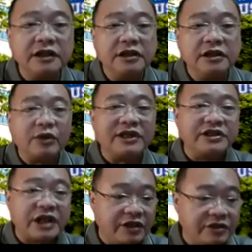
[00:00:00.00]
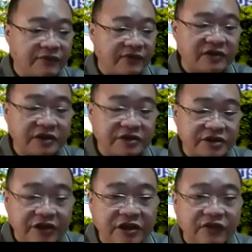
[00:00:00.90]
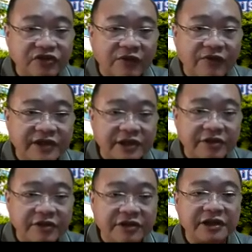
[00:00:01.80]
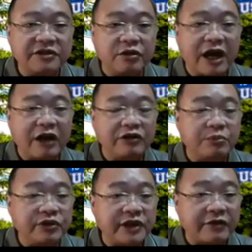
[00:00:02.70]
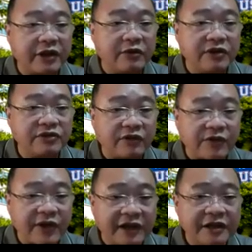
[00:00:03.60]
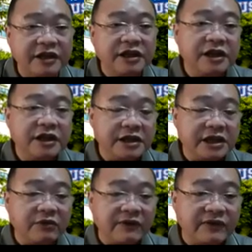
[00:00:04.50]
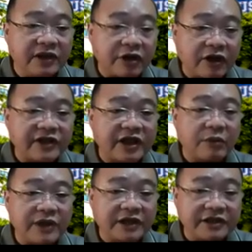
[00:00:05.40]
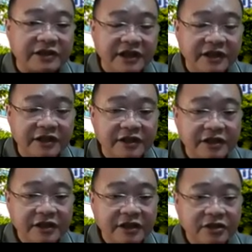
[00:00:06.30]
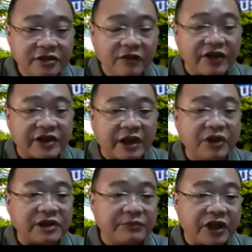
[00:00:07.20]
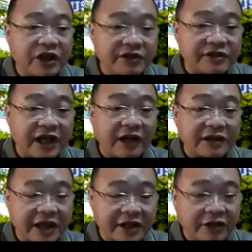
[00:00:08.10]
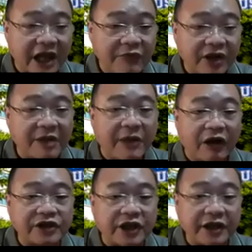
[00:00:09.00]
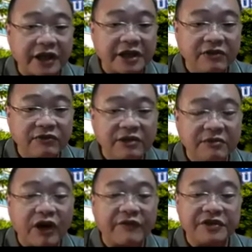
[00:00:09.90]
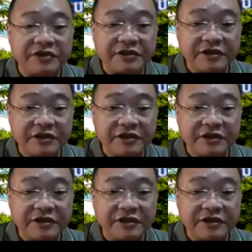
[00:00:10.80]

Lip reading: So what are the challenges for software security? So how do you protect real-world software, deal with the trade-offs and complexity? So for example, some challenges are, can we get bounce checking even more efficient?